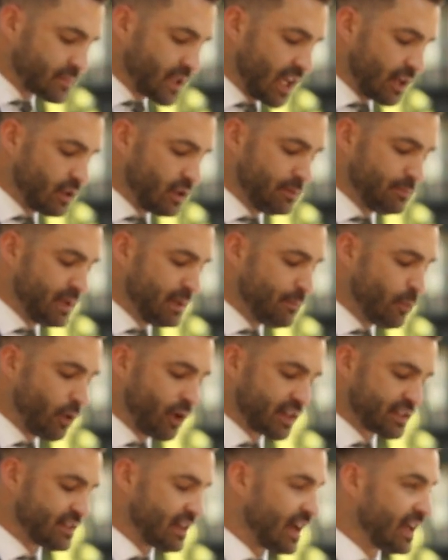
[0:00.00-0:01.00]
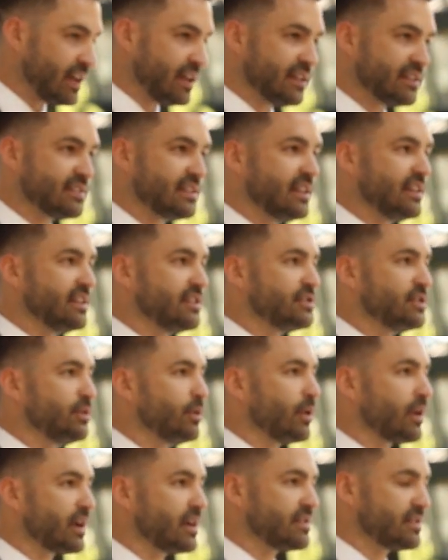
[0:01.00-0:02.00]
I couldn't be more excited to see these
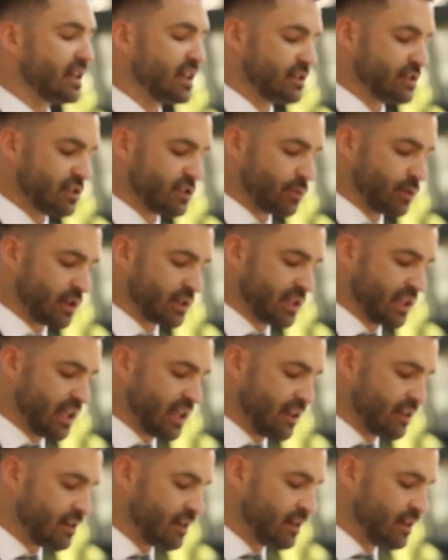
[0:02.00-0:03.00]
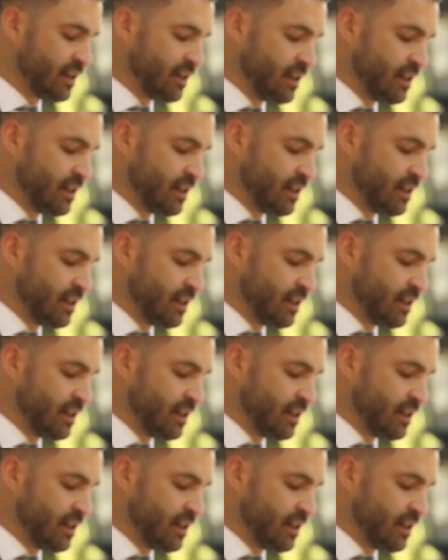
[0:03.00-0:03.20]
two organizations work together.